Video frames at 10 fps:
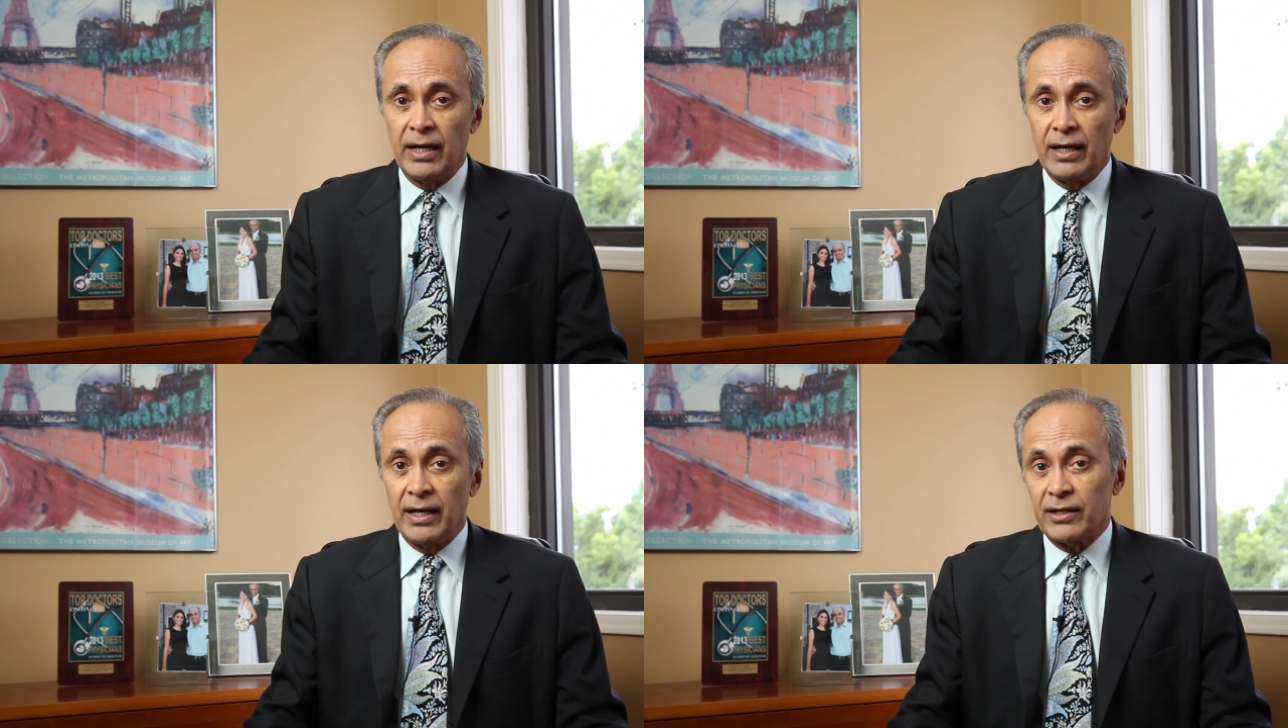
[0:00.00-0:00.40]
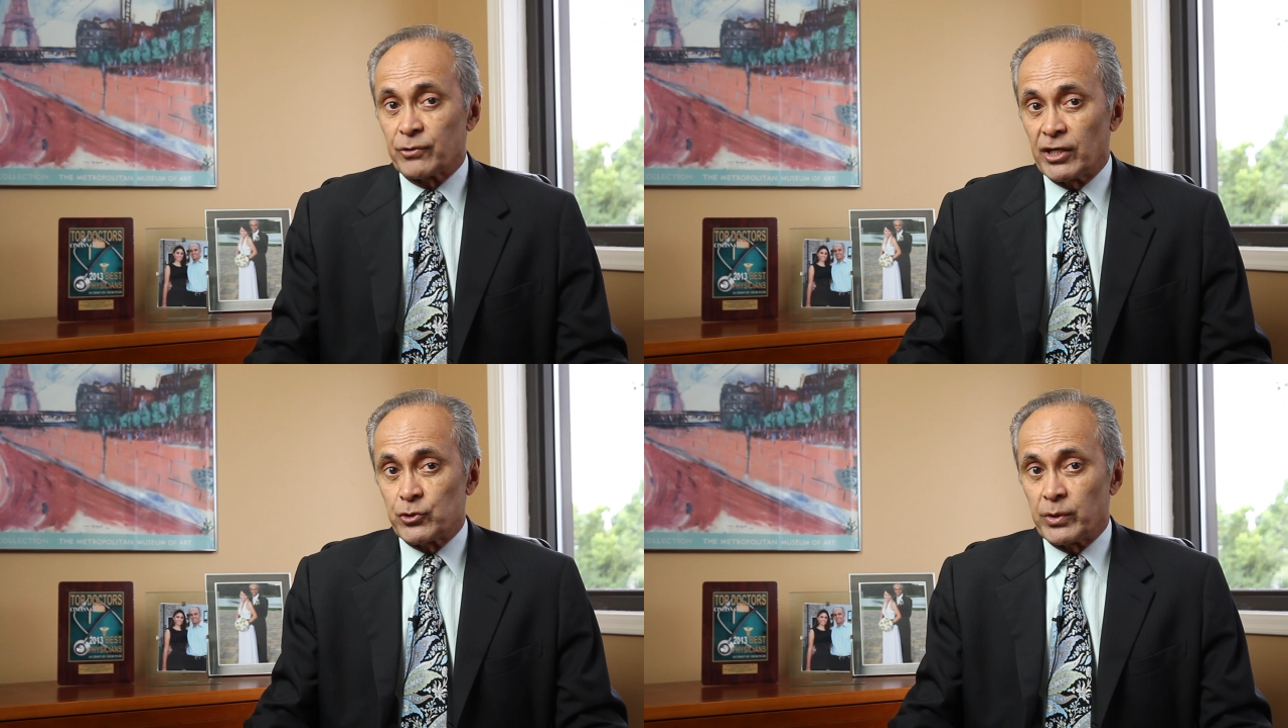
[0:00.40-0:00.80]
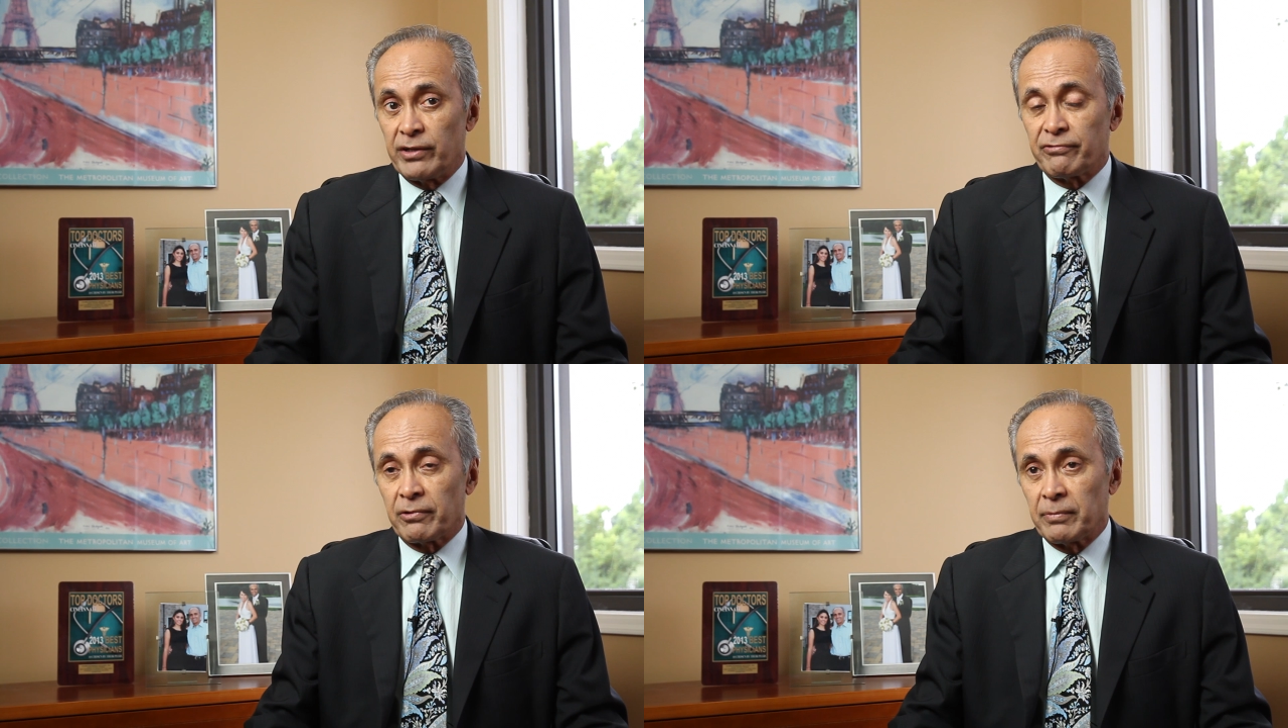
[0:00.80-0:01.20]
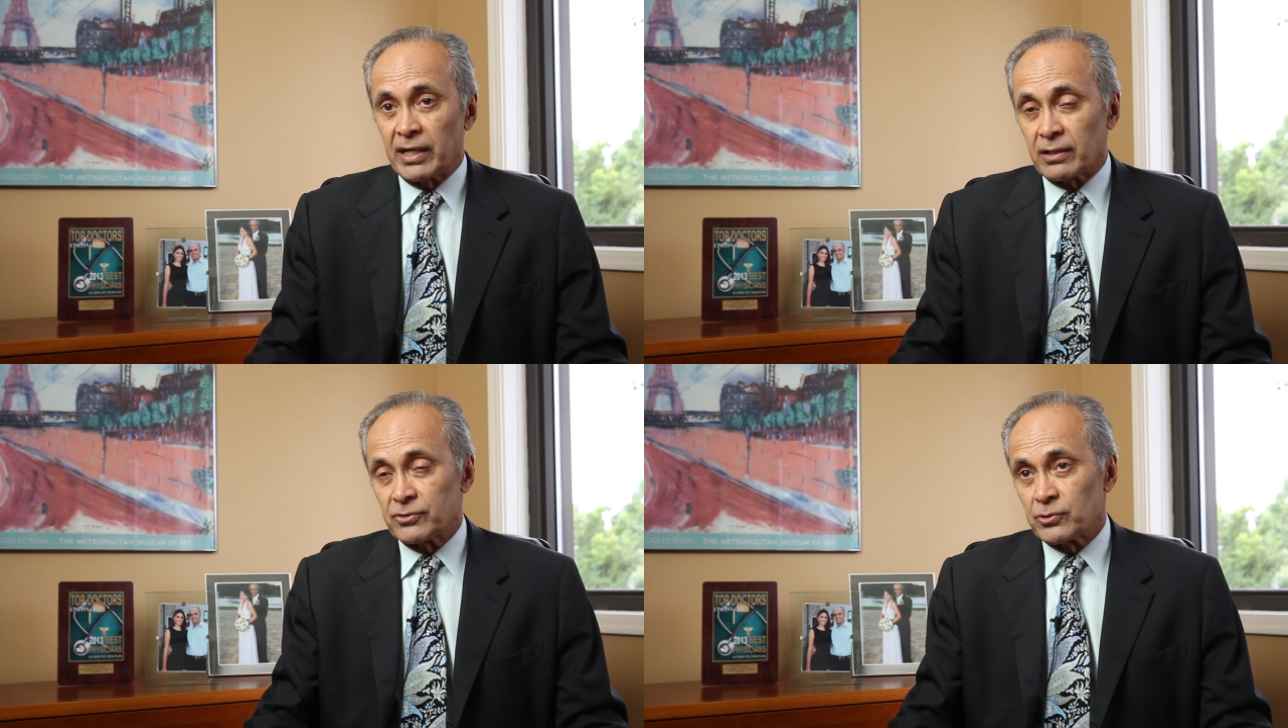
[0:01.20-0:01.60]
And graduated from
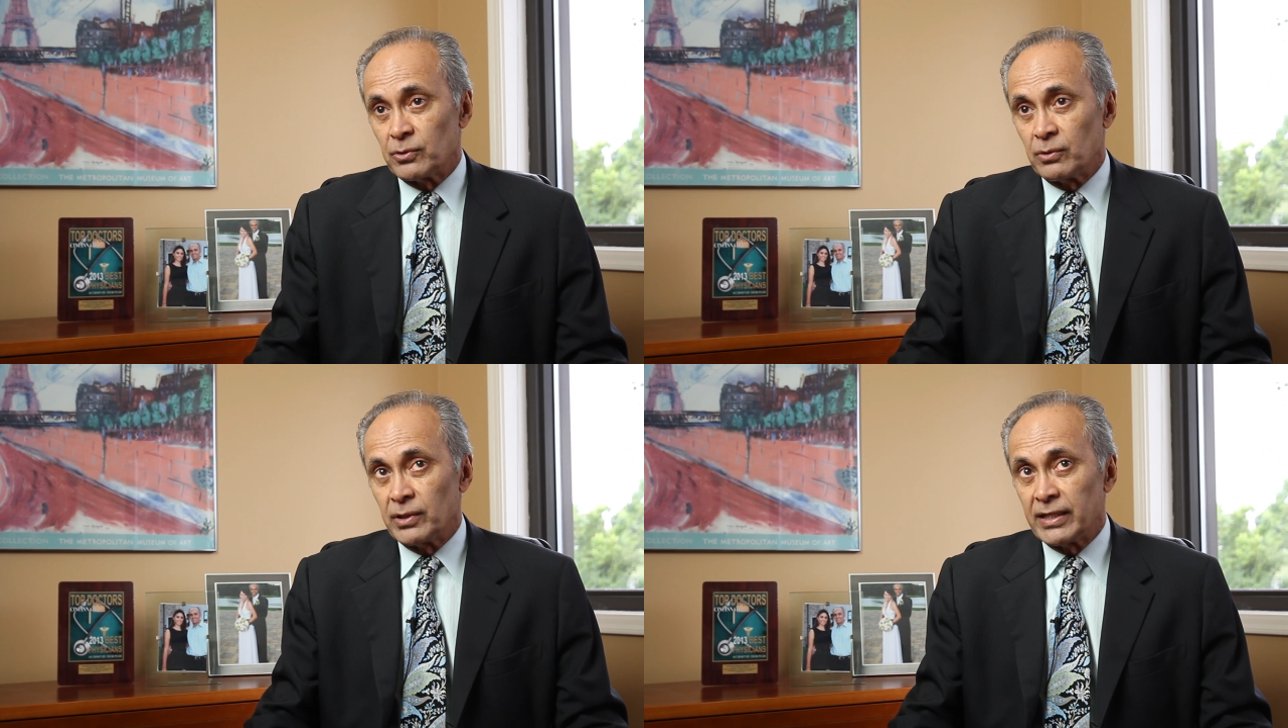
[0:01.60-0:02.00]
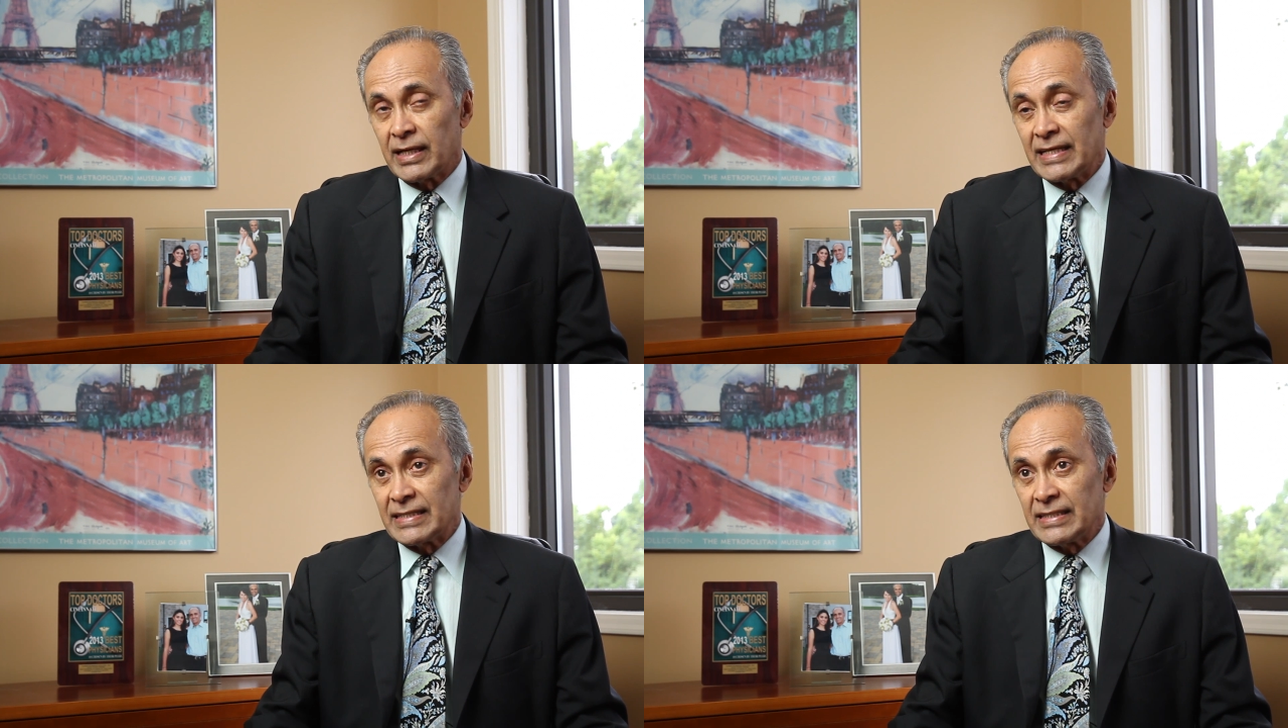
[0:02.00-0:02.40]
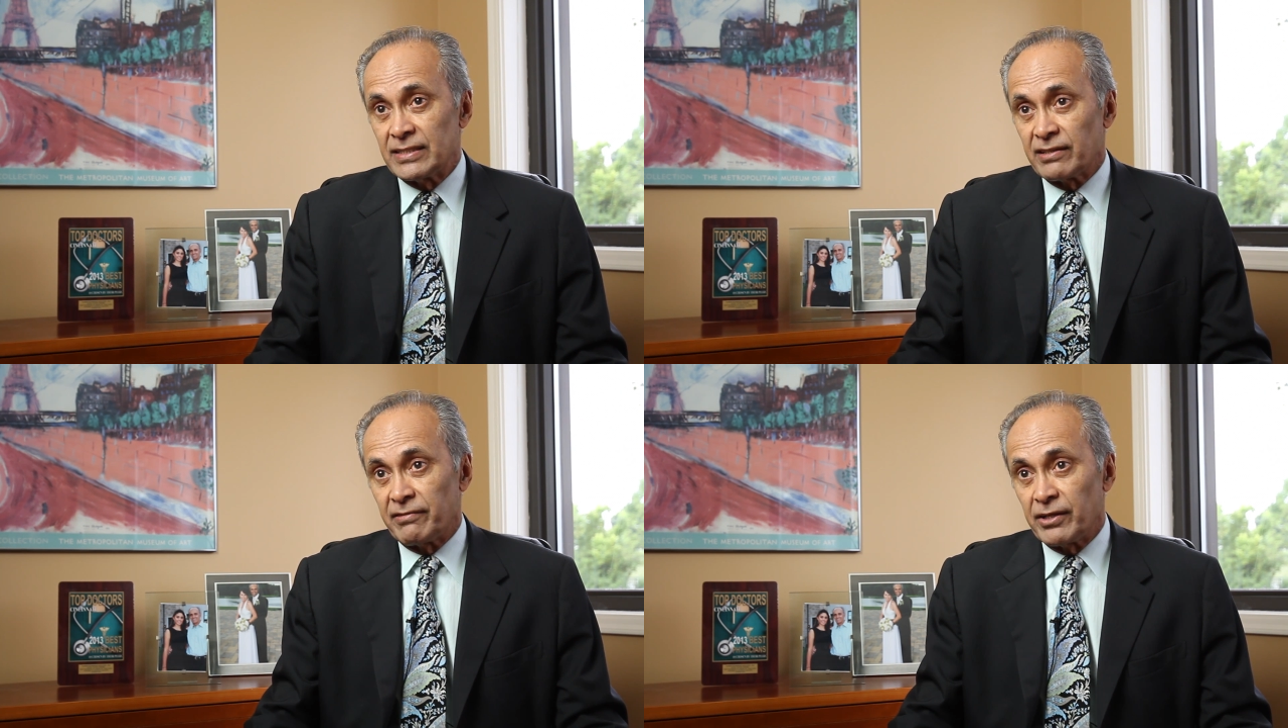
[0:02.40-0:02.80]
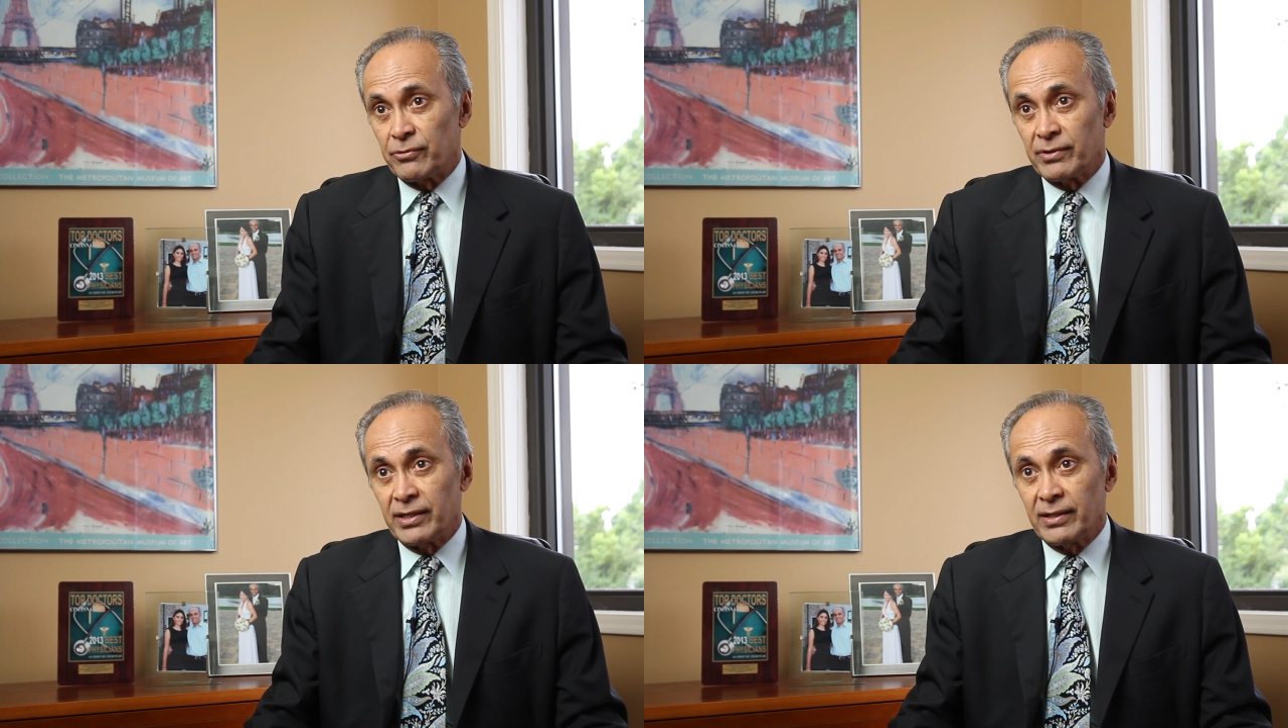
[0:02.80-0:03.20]
medical school in
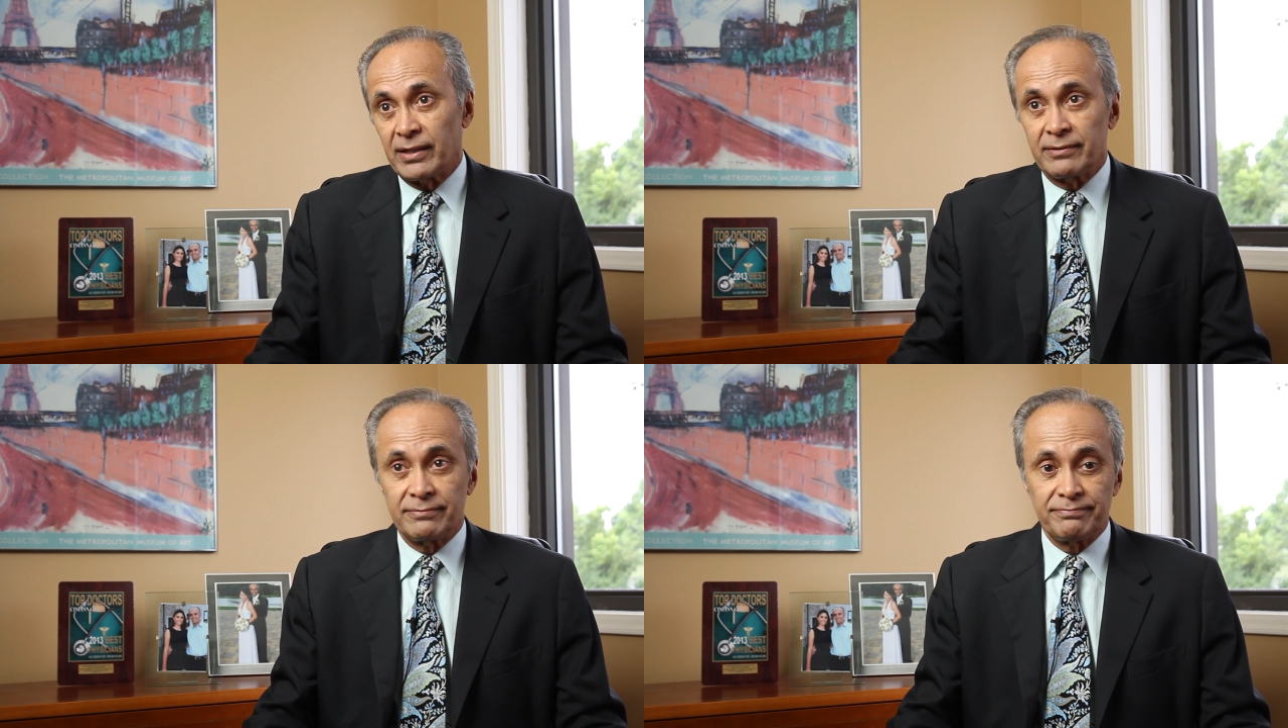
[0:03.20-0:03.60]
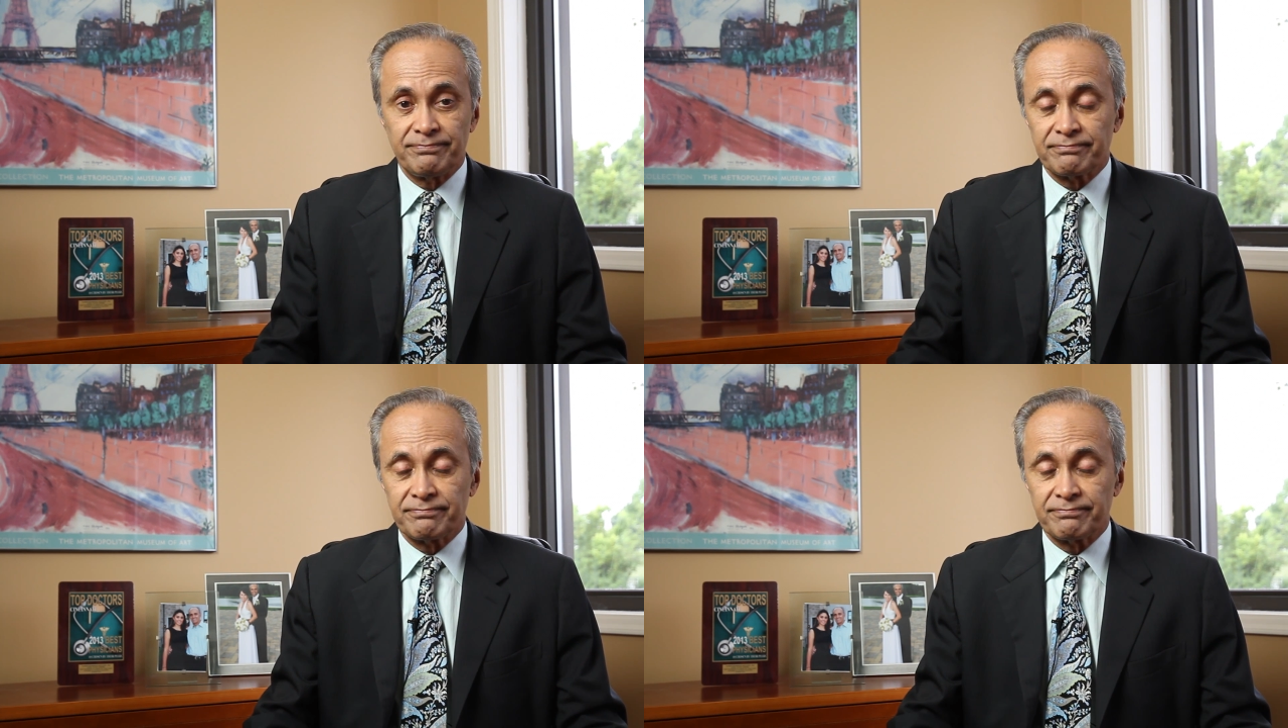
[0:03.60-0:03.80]
1973 and